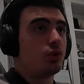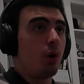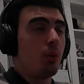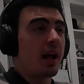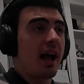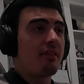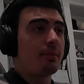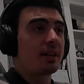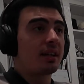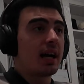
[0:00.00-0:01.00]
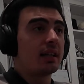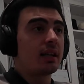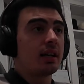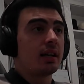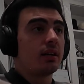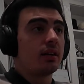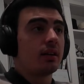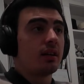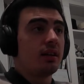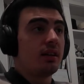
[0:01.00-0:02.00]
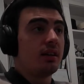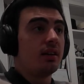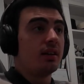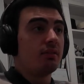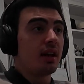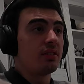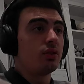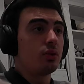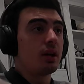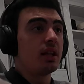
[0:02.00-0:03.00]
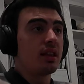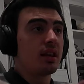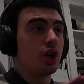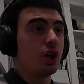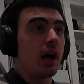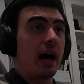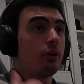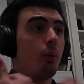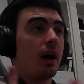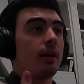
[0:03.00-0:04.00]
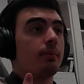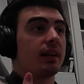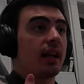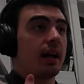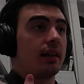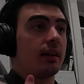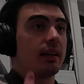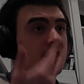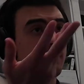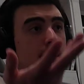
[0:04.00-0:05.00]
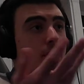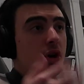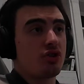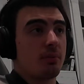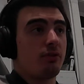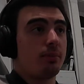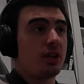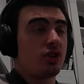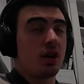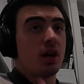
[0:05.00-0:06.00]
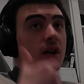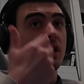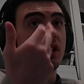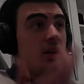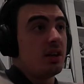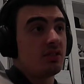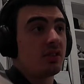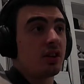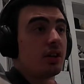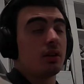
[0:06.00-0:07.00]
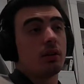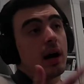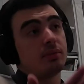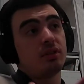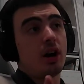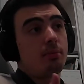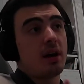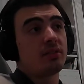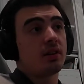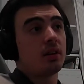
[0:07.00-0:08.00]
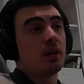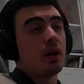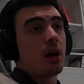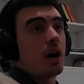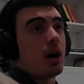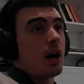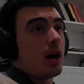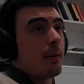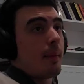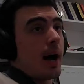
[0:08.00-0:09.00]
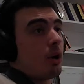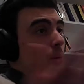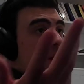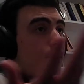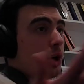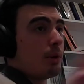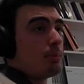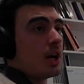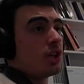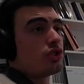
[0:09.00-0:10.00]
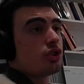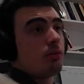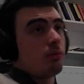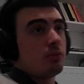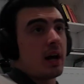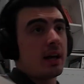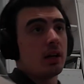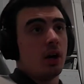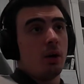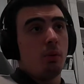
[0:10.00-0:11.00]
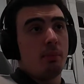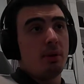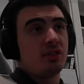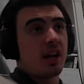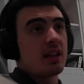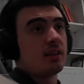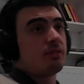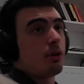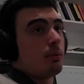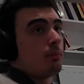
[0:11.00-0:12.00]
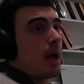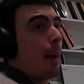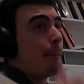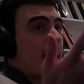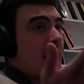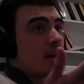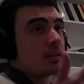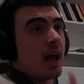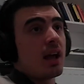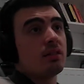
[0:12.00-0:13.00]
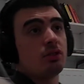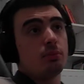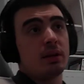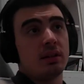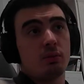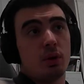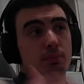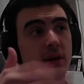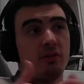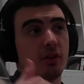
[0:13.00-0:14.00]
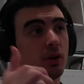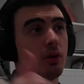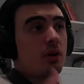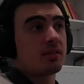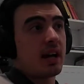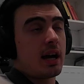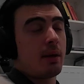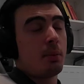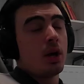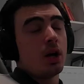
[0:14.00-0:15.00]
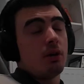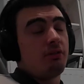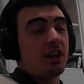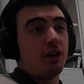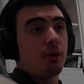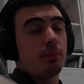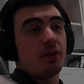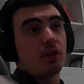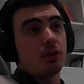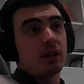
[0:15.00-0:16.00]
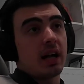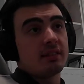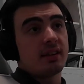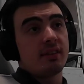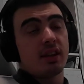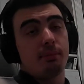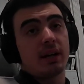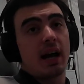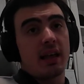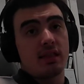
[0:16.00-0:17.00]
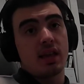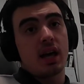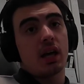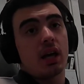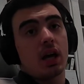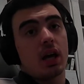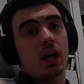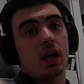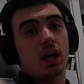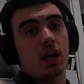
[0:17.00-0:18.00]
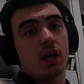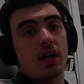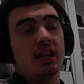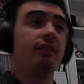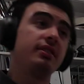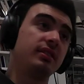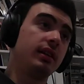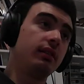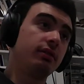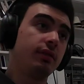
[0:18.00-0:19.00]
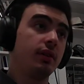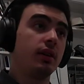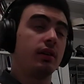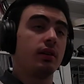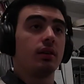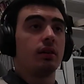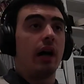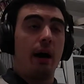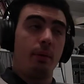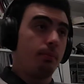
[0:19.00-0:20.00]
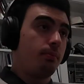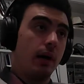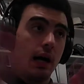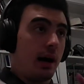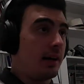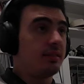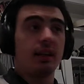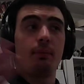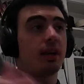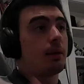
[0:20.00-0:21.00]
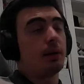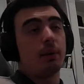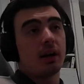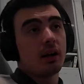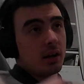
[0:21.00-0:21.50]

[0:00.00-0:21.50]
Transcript: Don't want to have him in the clan. He doesn't do anything good. I don't want him in the clan. That's why I purged him from Digit. He isn't good. I'm sorry, Preskin. I don't want to burn a bridge, right? We've been together from Empire days. You've been with me for a long time, following me through class and everything. But I think enough is enough. I said I'm gonna keep it a buck.